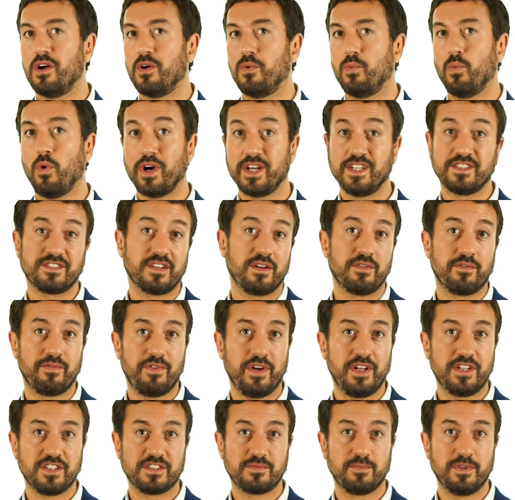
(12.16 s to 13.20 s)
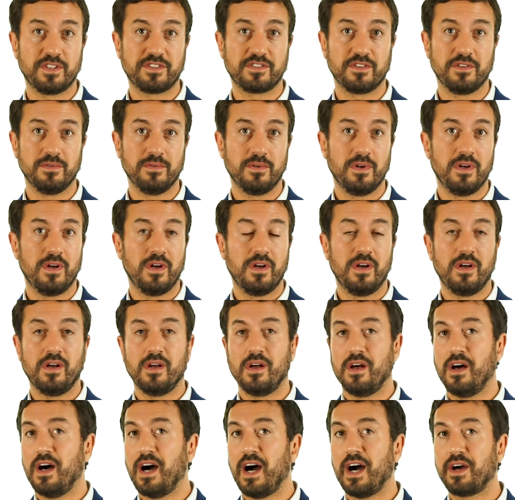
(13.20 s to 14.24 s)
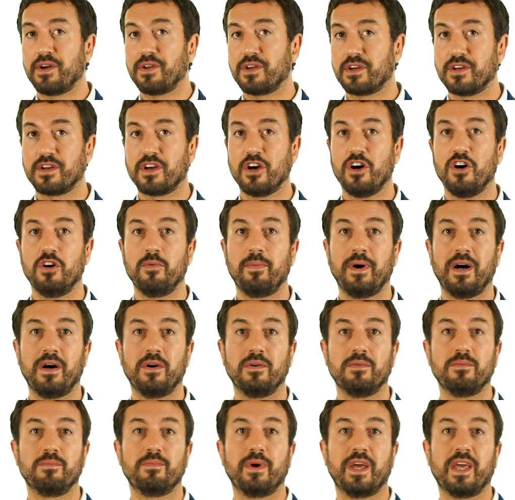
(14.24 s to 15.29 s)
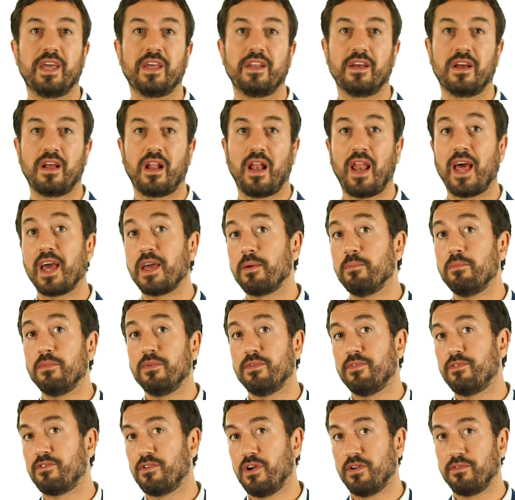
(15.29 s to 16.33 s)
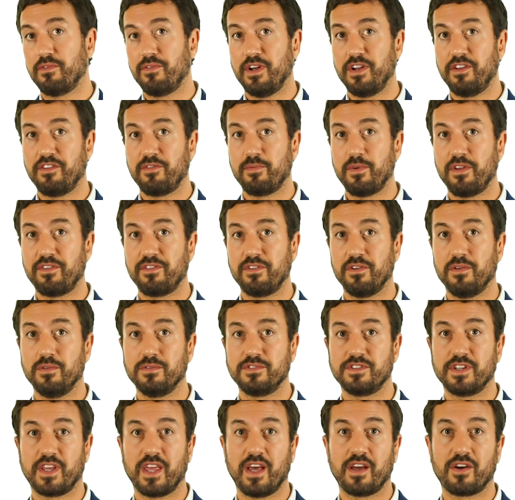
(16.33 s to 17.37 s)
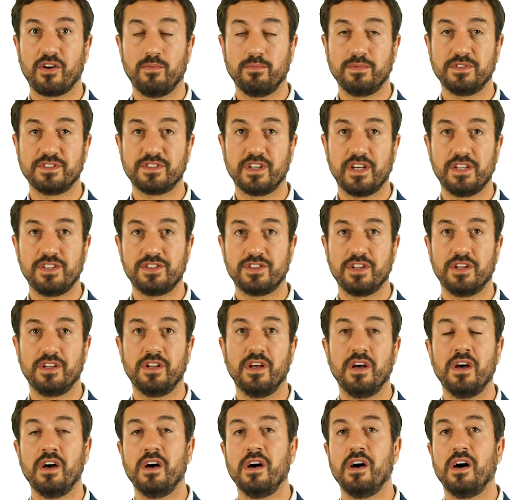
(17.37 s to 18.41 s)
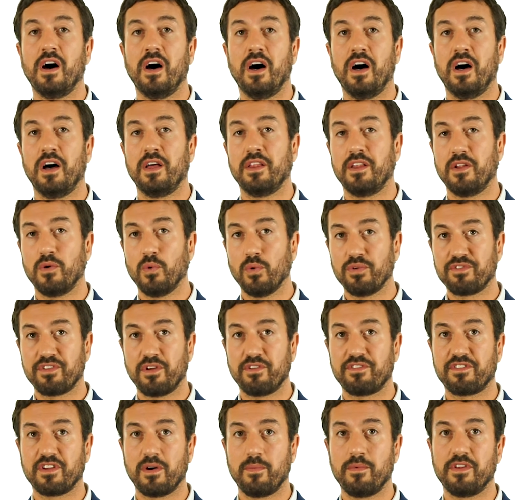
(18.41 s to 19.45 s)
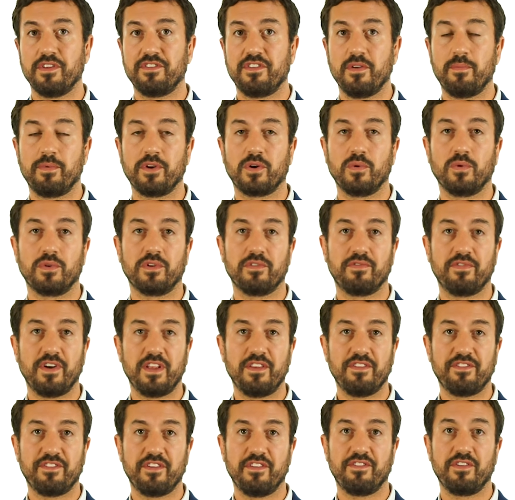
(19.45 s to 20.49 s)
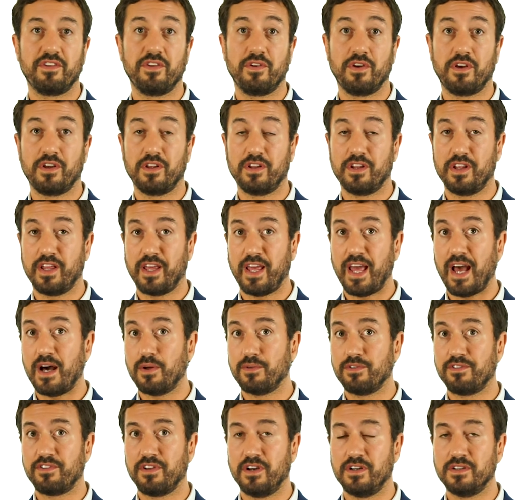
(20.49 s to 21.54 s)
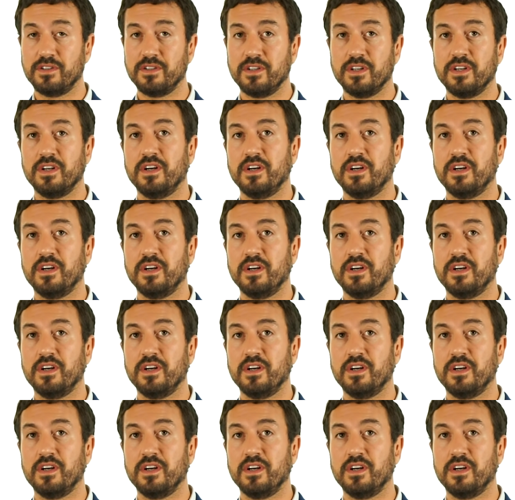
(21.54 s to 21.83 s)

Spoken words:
What is unfair dismissal? How you can go about making a claim for unfair dismissal to get compensation, and also some of the typical defences that you can encounter,